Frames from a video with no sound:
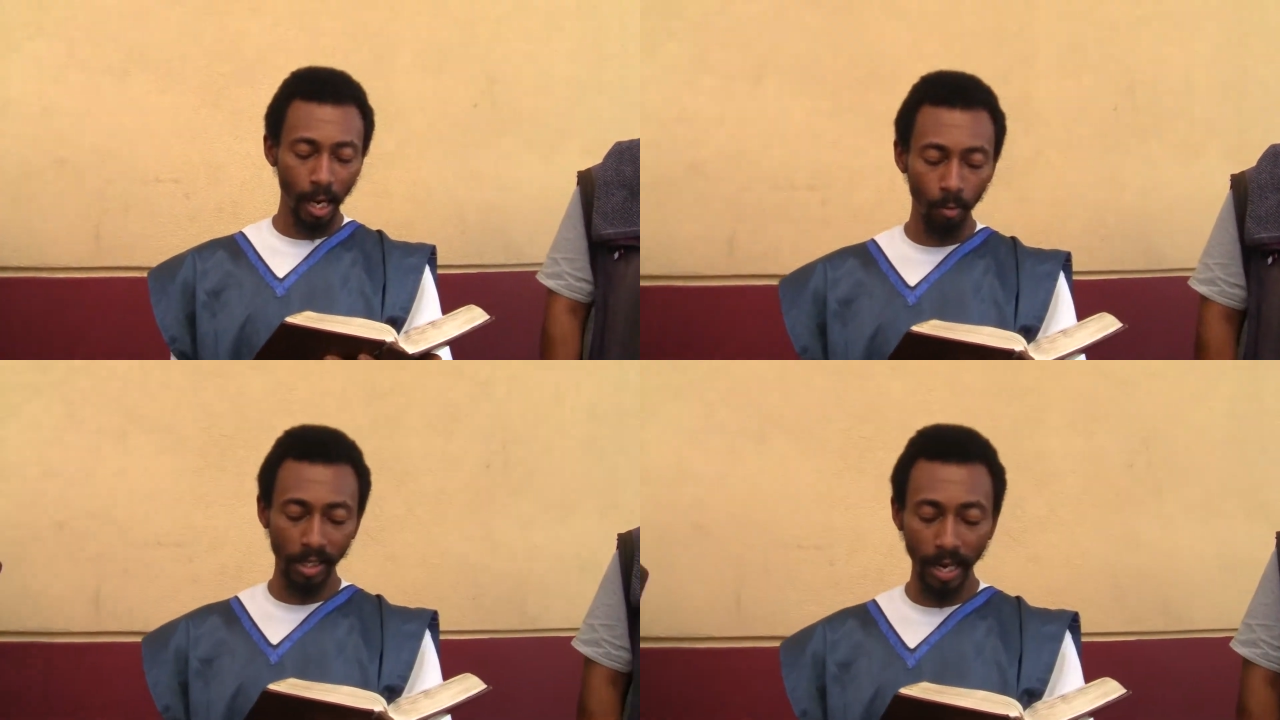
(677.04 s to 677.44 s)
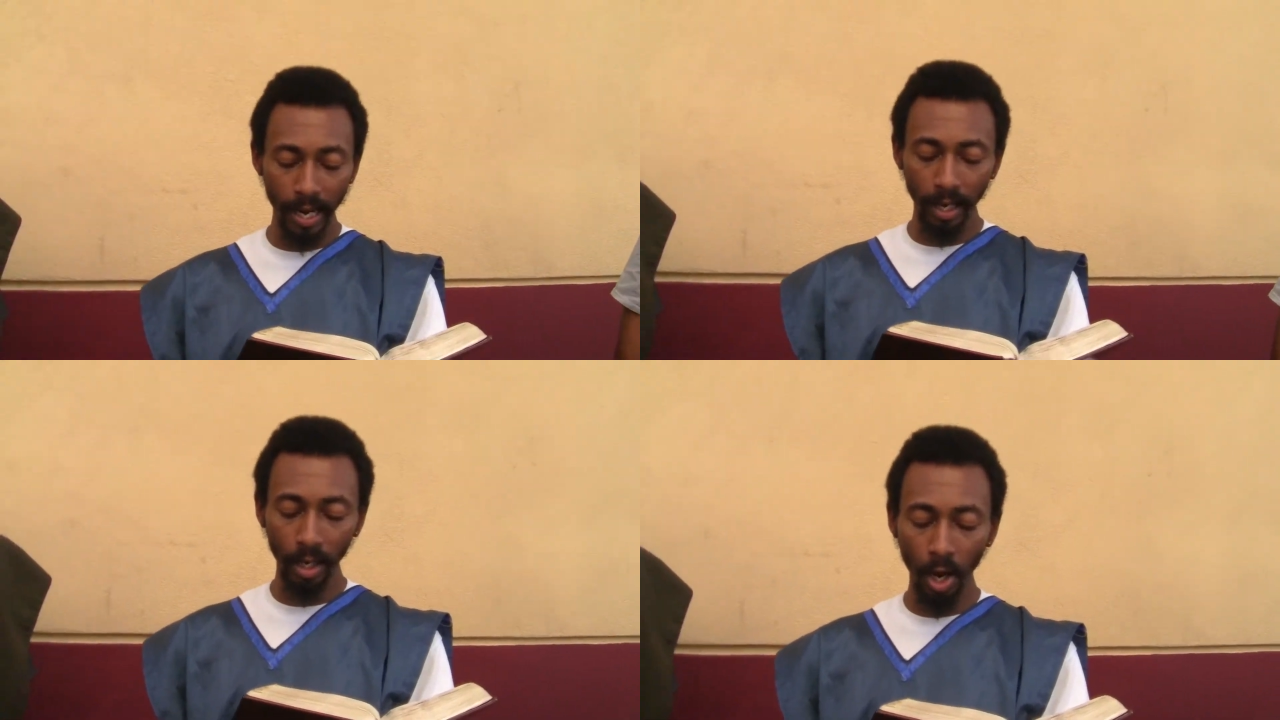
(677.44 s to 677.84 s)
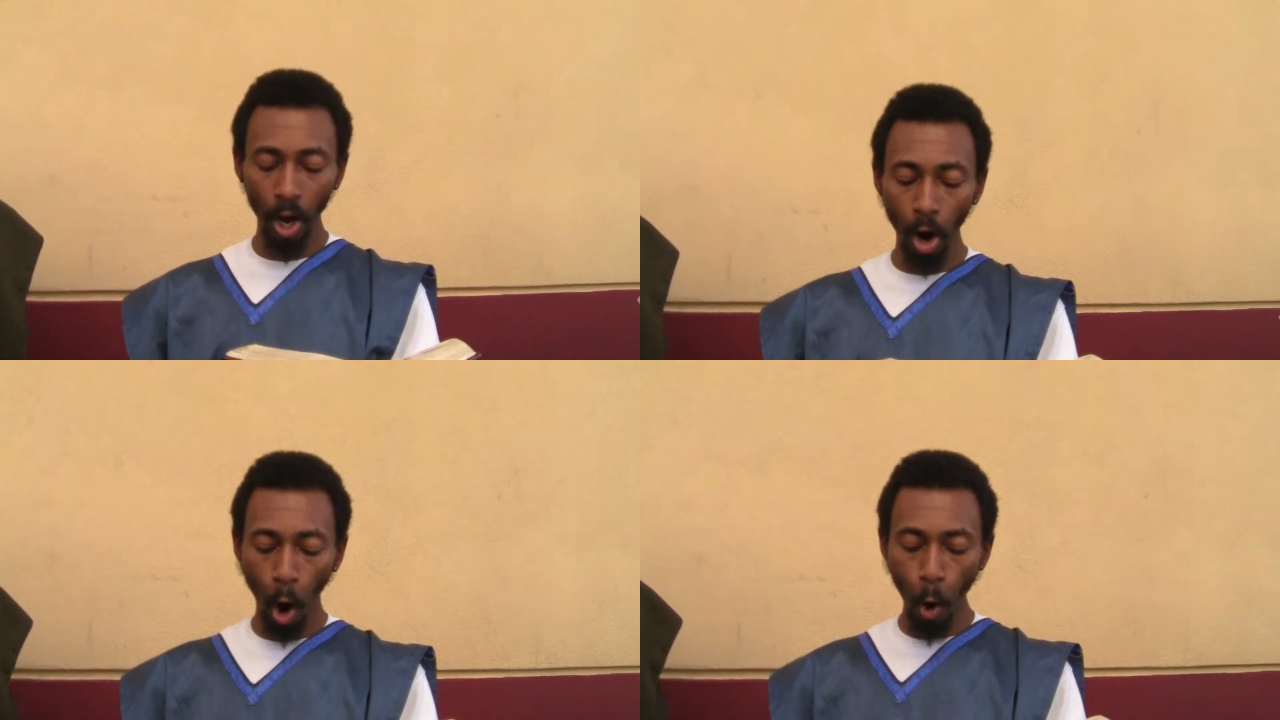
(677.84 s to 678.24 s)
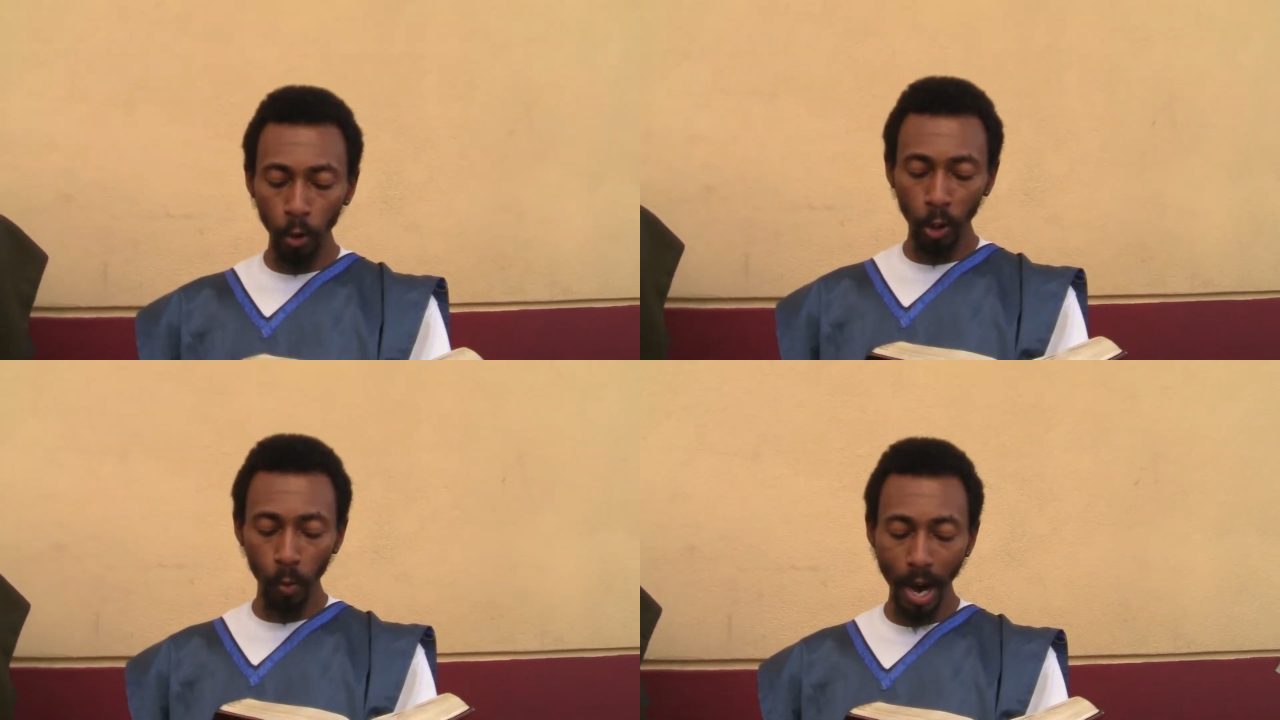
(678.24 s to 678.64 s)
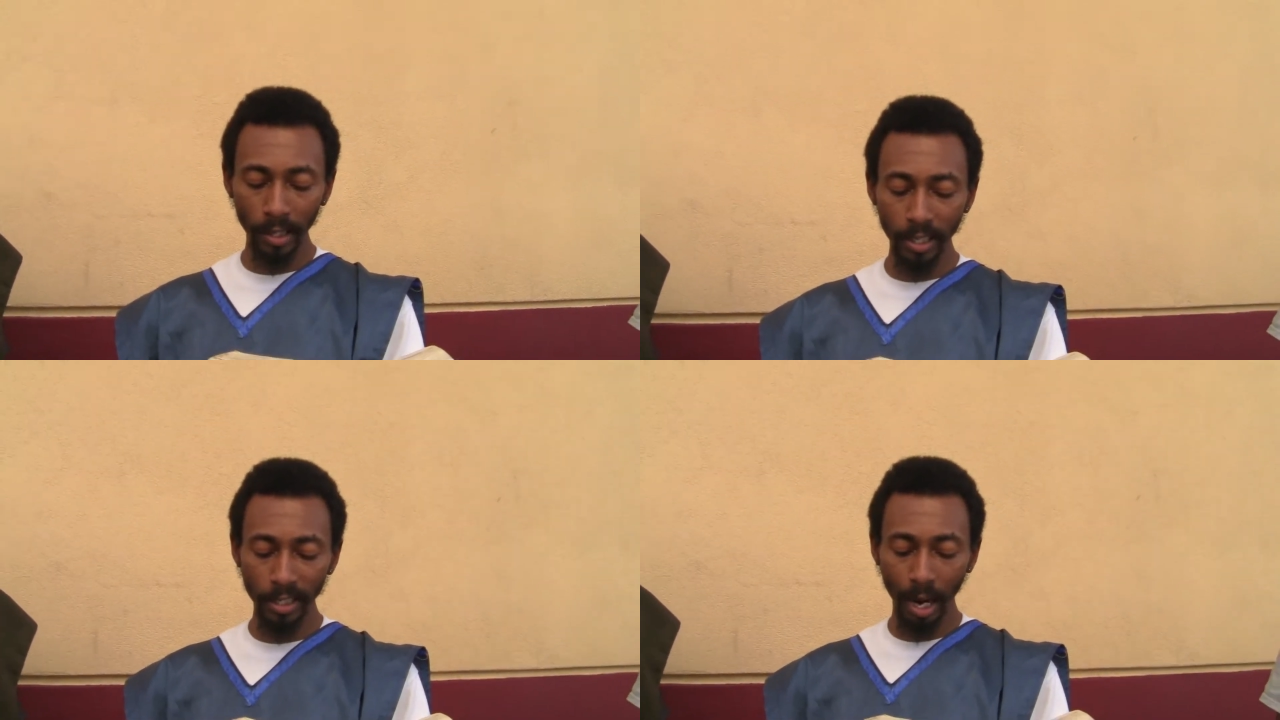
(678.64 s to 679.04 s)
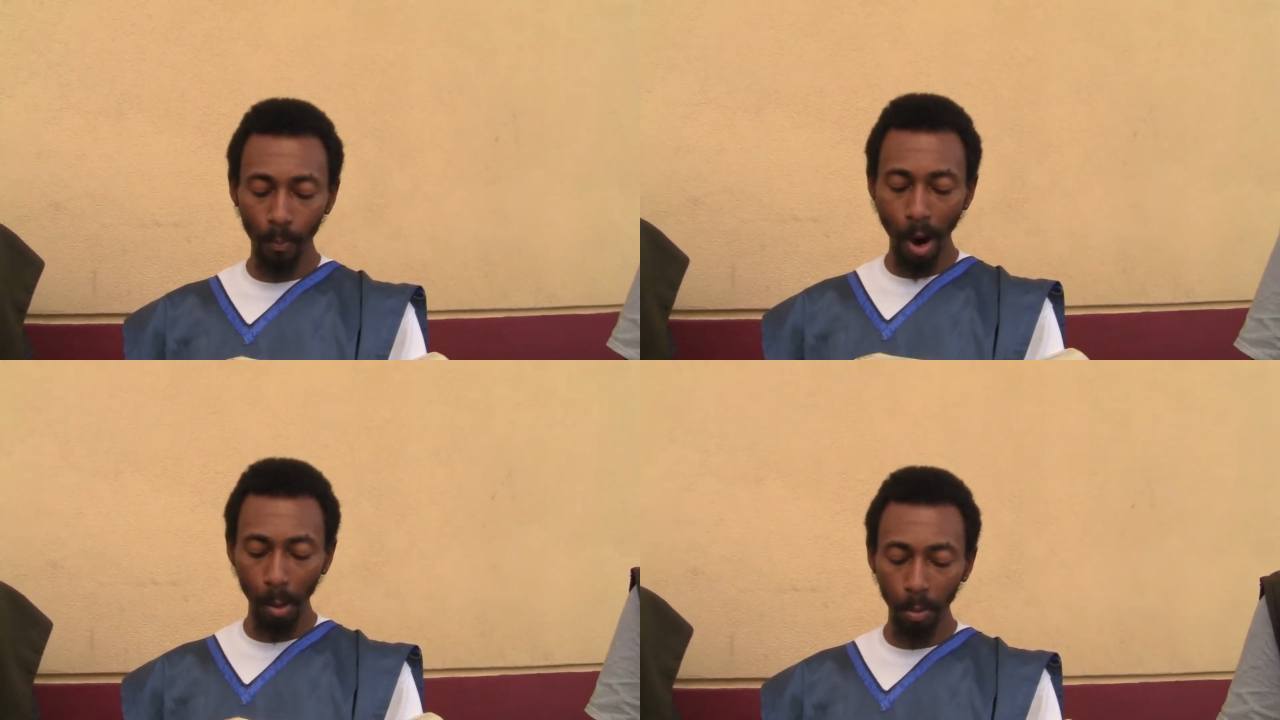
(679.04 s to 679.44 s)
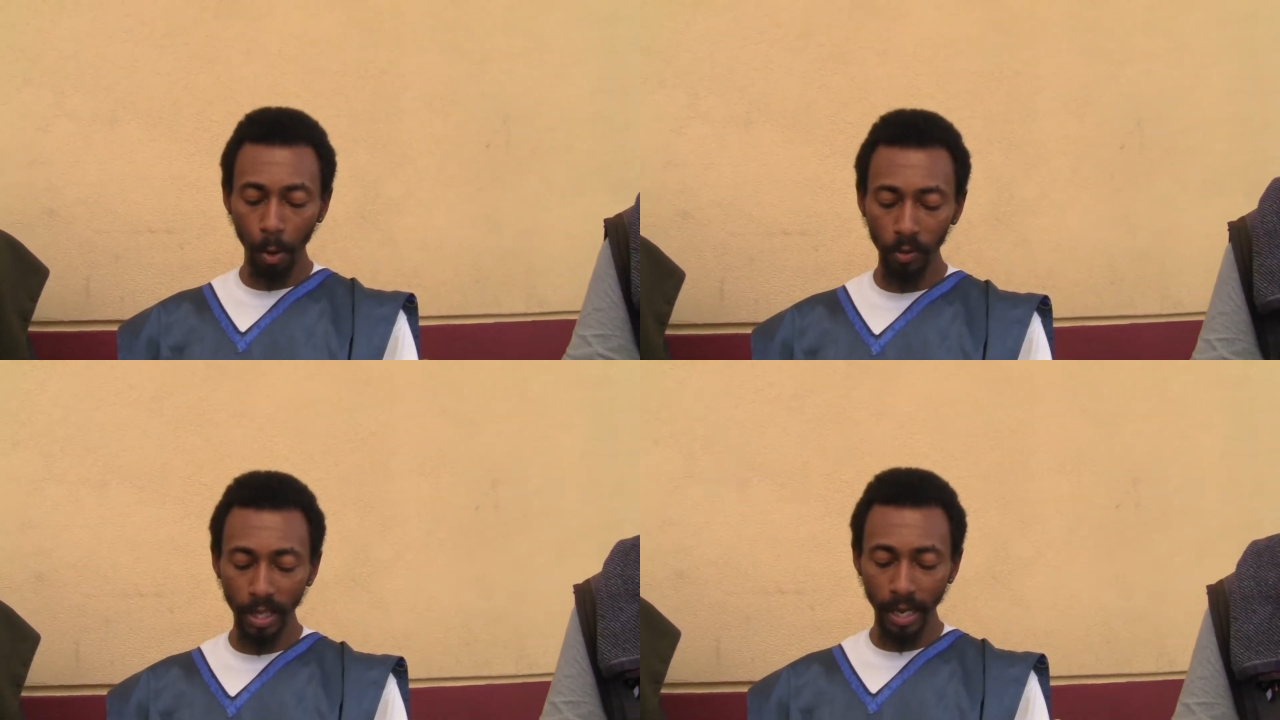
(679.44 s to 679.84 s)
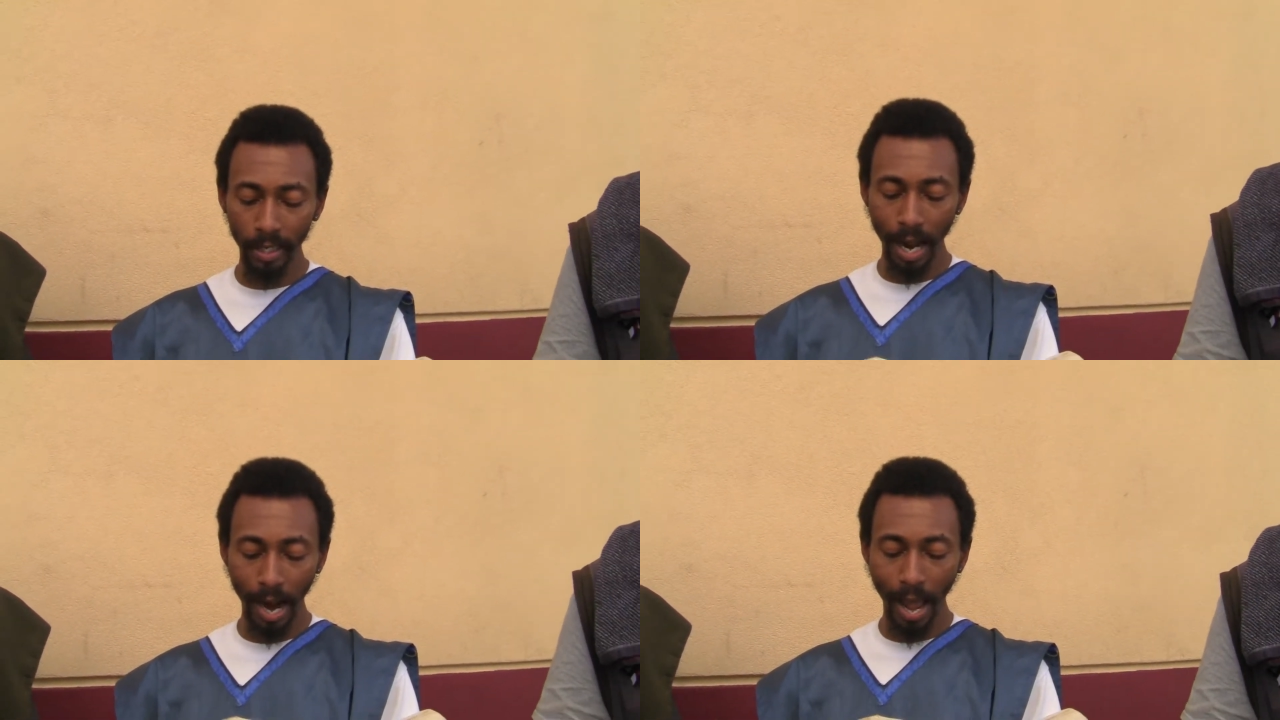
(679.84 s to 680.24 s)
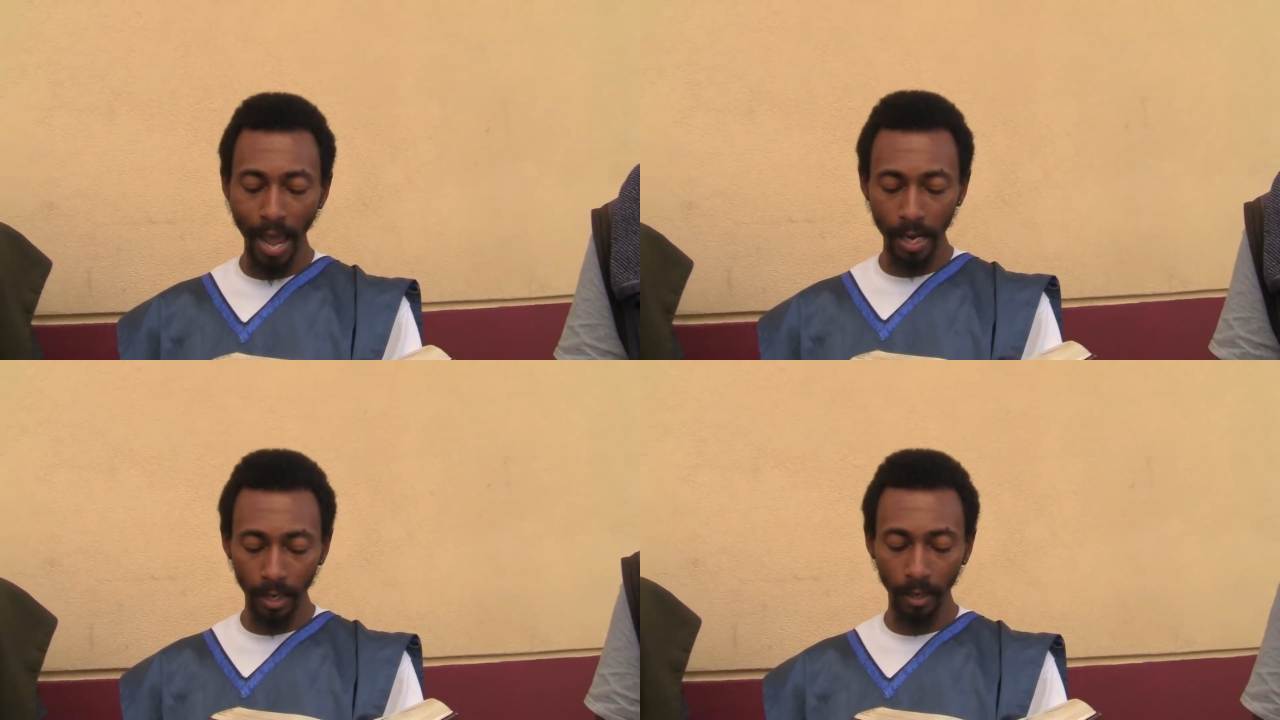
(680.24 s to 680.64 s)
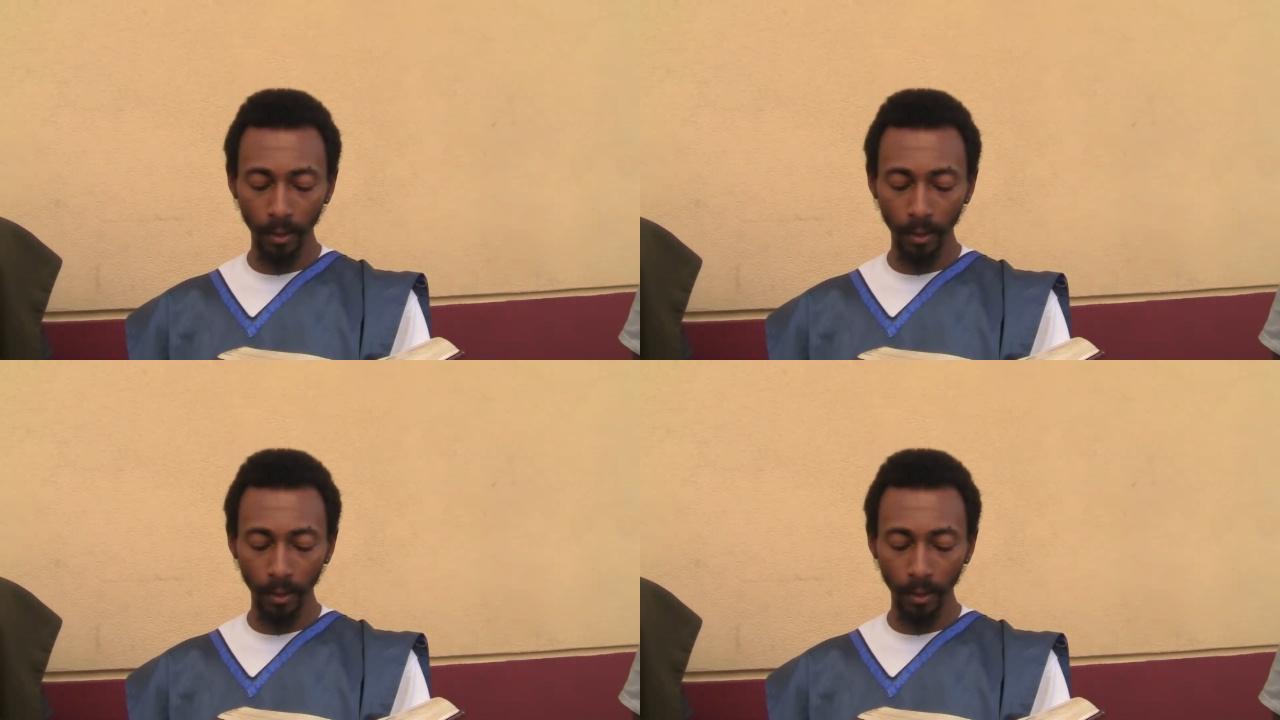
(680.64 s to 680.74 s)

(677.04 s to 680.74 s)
them, saying, oh, do not this abominable thing that I hate.